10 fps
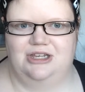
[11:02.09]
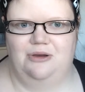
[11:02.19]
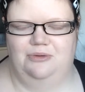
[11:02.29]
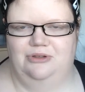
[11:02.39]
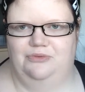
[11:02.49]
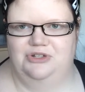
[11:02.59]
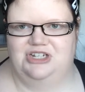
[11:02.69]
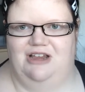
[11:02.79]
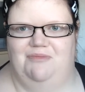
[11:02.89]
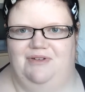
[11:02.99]
and go on to voice
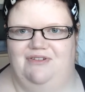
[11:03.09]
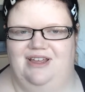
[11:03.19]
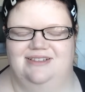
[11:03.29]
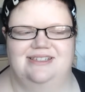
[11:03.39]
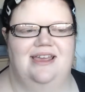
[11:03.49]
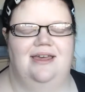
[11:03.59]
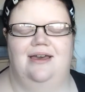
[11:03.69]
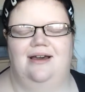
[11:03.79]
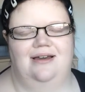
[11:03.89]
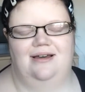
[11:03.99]
chat with my friends.
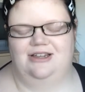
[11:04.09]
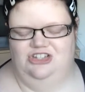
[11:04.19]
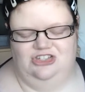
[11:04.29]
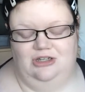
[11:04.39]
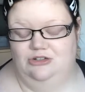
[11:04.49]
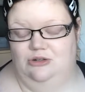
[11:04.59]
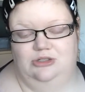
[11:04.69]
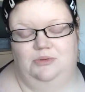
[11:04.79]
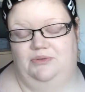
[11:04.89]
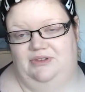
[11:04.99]
I do
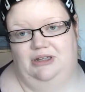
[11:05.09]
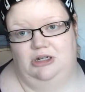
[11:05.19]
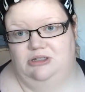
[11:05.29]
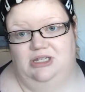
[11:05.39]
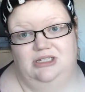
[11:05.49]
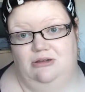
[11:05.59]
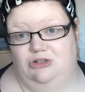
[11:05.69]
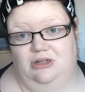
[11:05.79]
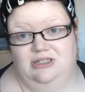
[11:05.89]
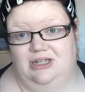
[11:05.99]
it so often that I don't see it as
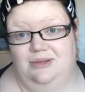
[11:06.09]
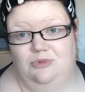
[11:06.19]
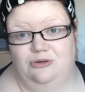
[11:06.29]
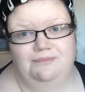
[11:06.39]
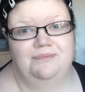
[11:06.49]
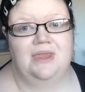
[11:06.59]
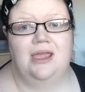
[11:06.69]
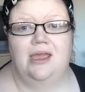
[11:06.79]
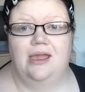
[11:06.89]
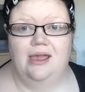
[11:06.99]
socialising anymore.
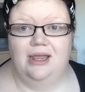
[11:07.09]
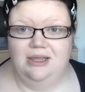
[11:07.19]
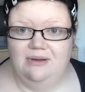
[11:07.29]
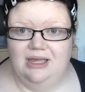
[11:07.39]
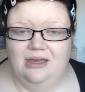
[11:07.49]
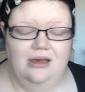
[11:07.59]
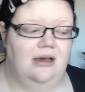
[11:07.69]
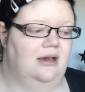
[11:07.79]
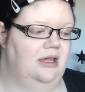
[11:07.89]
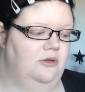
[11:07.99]
Anyway,
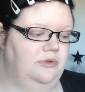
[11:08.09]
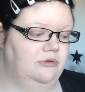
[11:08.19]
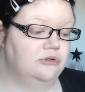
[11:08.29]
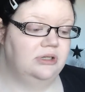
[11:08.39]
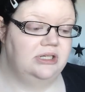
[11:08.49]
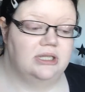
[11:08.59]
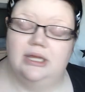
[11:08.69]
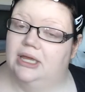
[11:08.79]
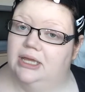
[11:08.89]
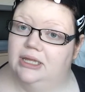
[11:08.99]
I hope you enjoyed,
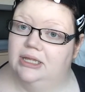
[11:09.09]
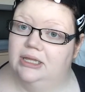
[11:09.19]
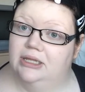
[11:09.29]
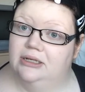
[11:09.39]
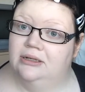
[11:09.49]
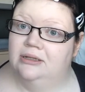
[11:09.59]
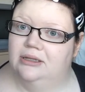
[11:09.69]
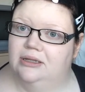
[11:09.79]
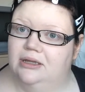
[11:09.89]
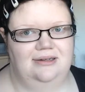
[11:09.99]

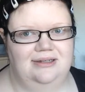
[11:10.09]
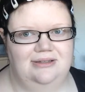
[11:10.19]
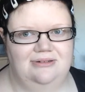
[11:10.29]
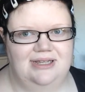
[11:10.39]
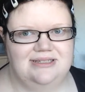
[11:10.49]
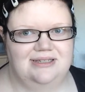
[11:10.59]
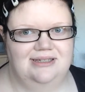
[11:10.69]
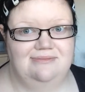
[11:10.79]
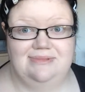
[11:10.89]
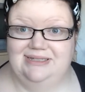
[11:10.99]
and until next
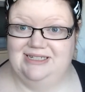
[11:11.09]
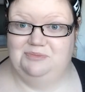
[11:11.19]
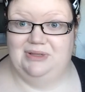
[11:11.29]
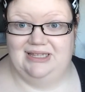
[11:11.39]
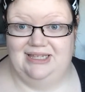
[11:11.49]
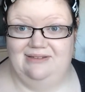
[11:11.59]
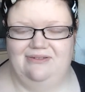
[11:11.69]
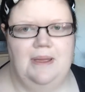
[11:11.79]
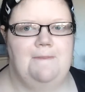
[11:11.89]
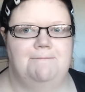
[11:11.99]
time, just believe.